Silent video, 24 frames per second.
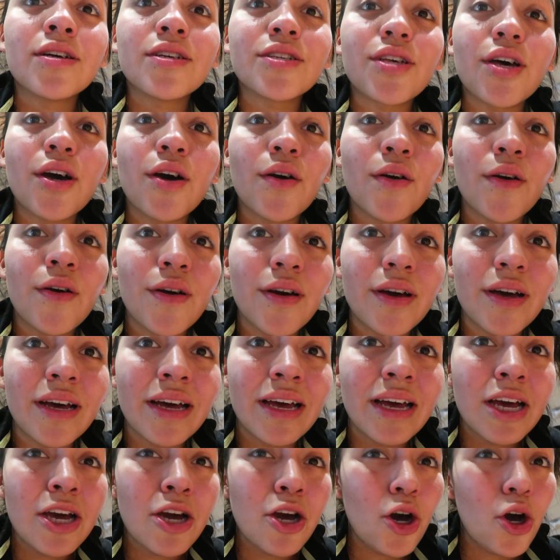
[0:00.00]
So,
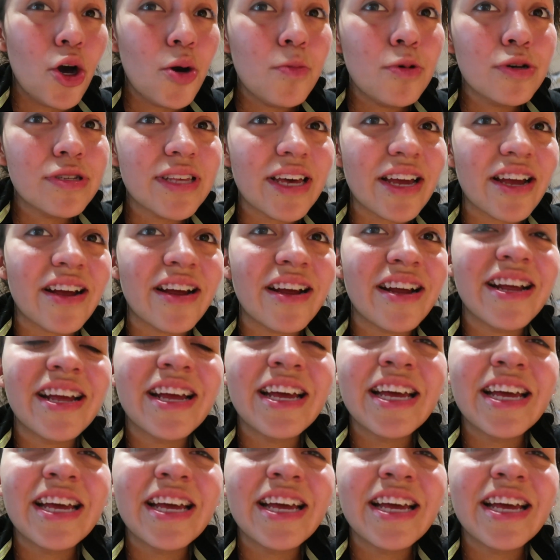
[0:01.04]
almost there.